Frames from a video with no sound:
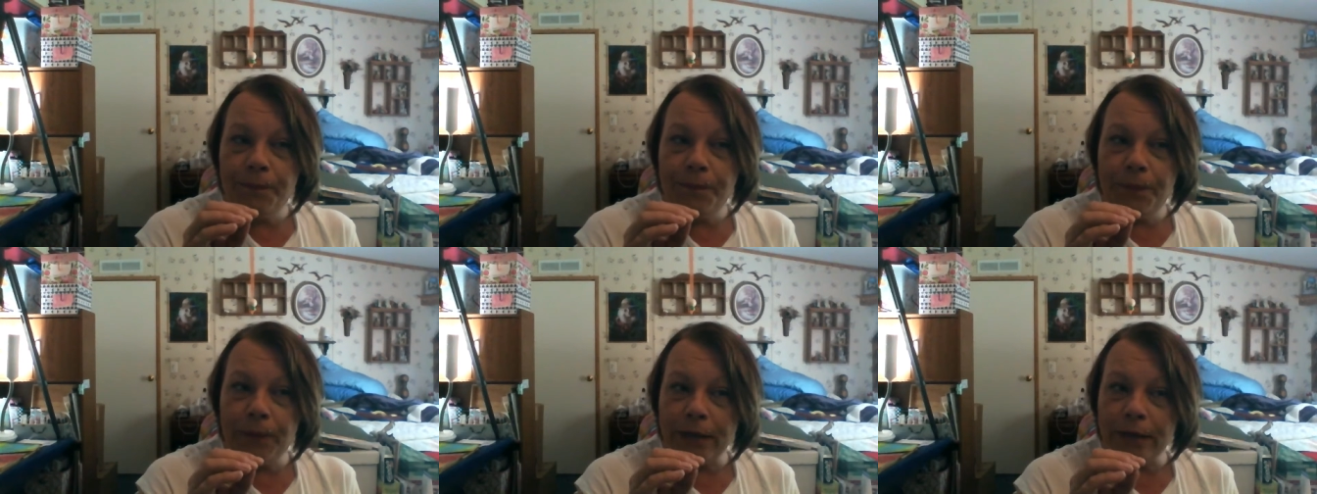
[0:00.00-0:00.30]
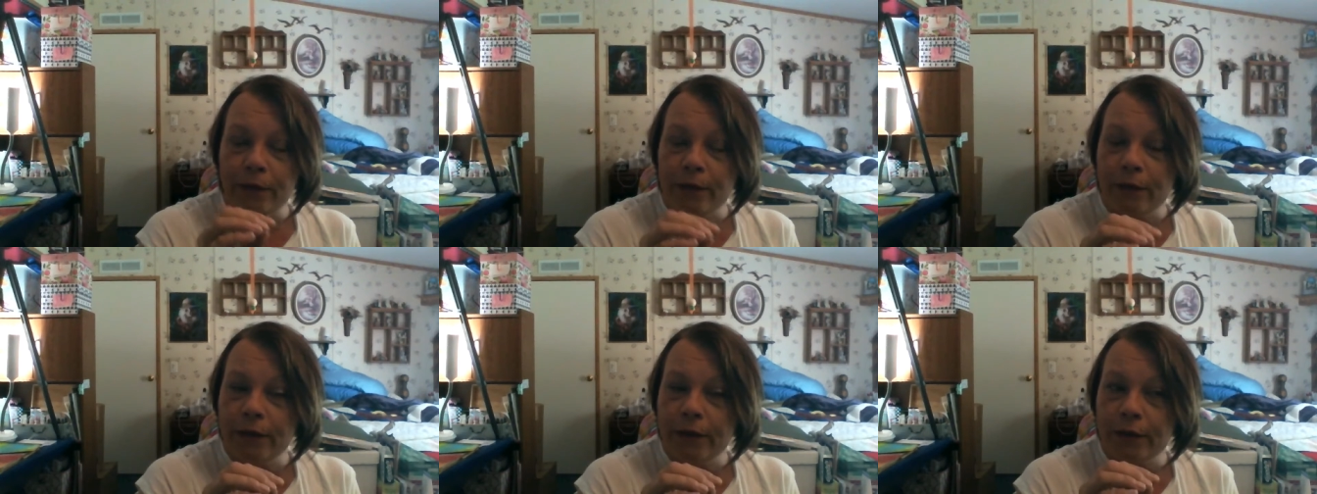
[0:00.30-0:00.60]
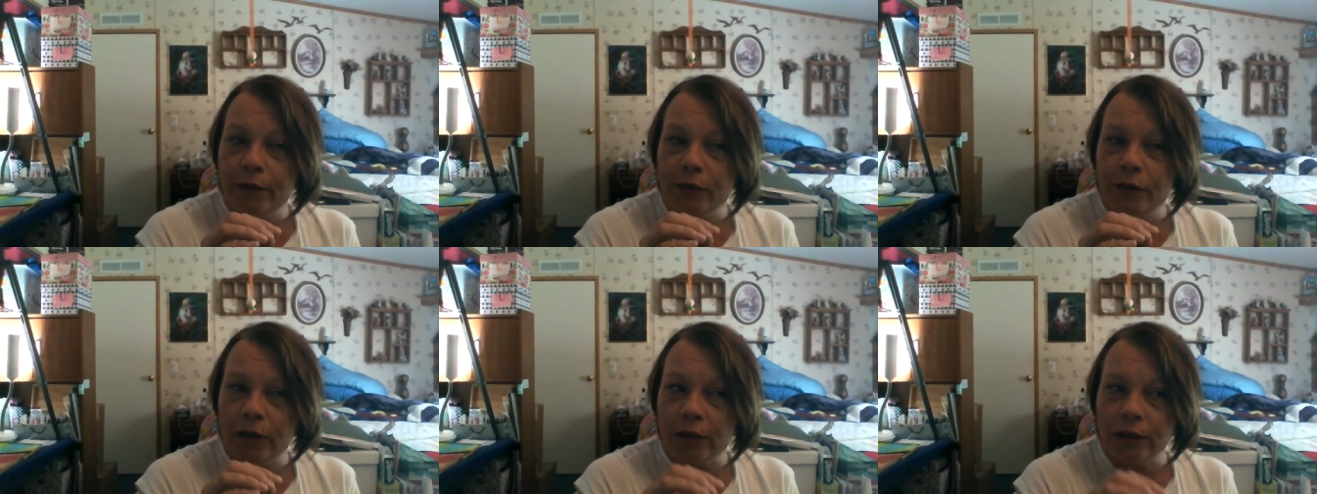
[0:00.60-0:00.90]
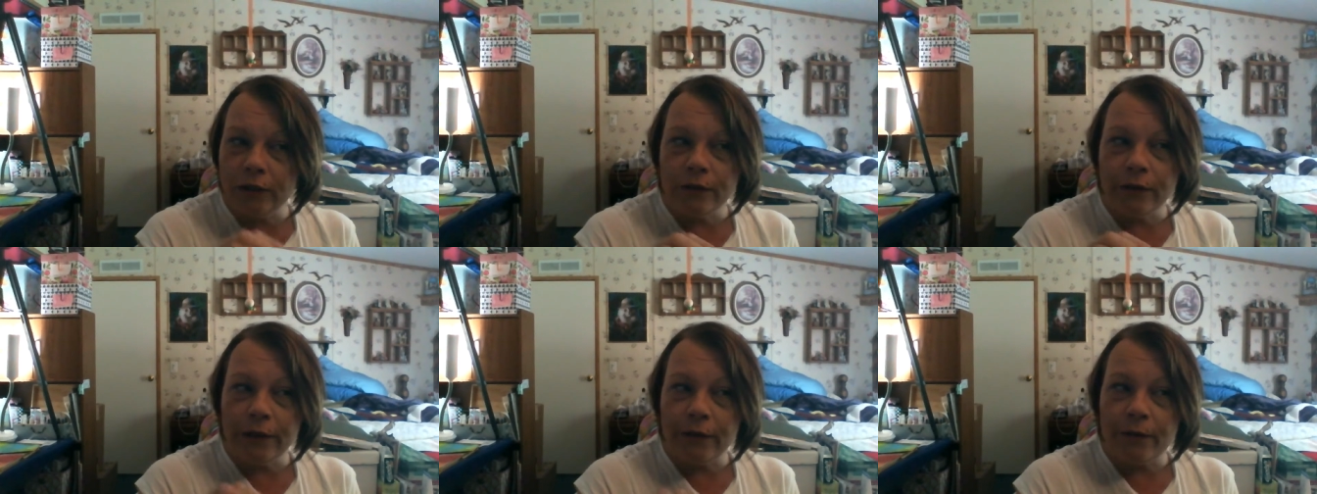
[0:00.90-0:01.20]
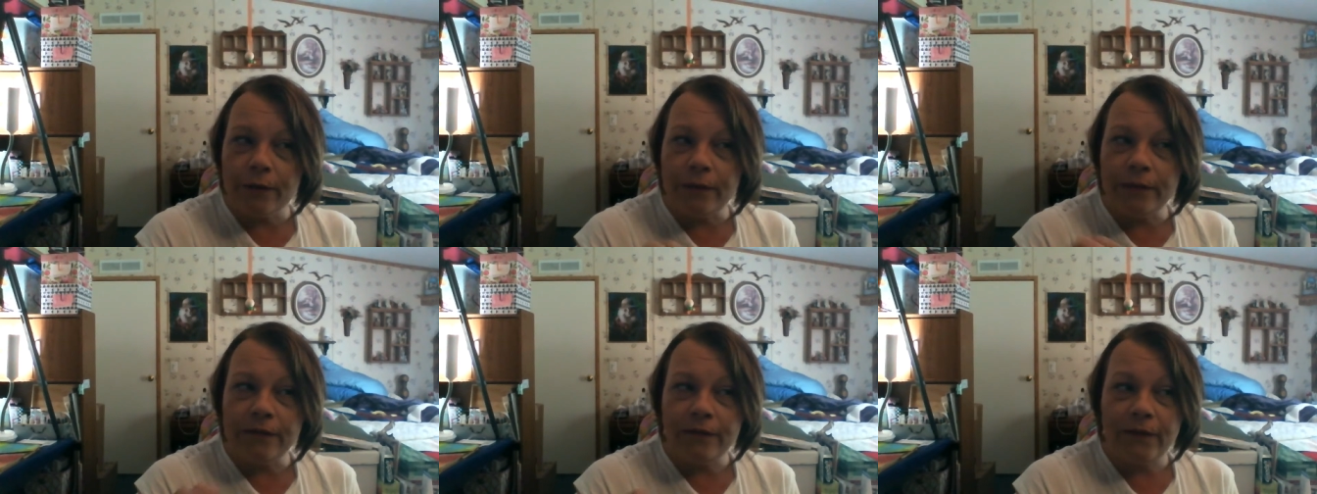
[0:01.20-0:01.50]
but you can generally
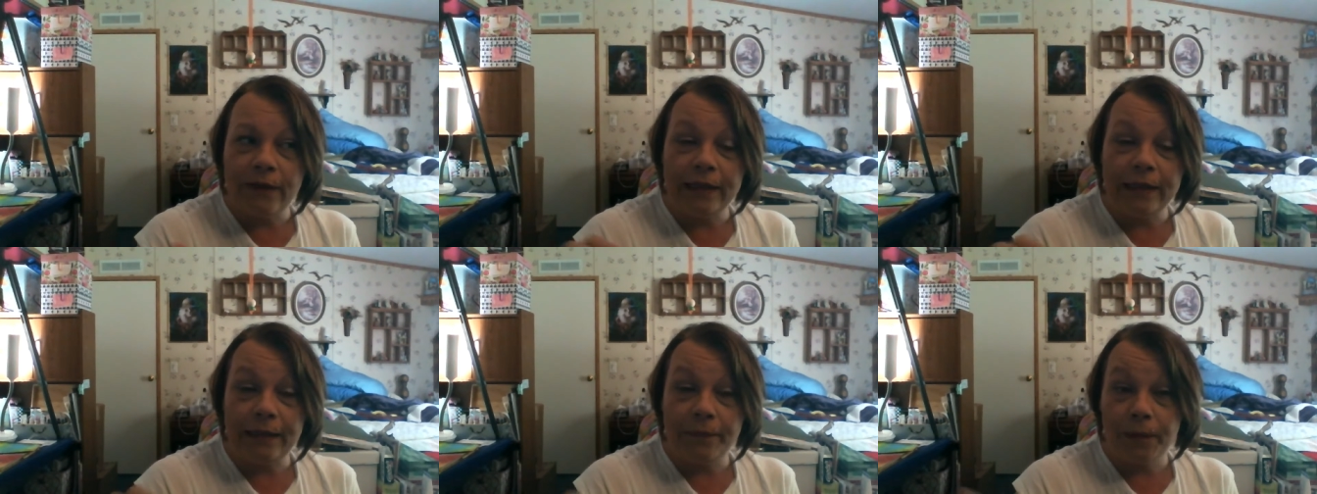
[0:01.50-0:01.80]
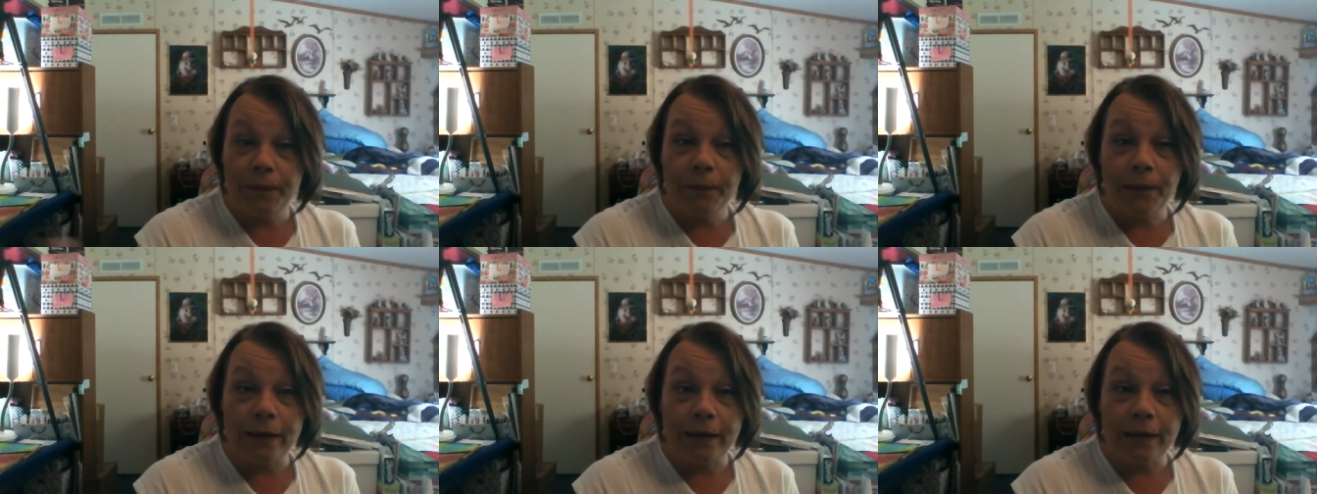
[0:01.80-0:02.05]
always find them at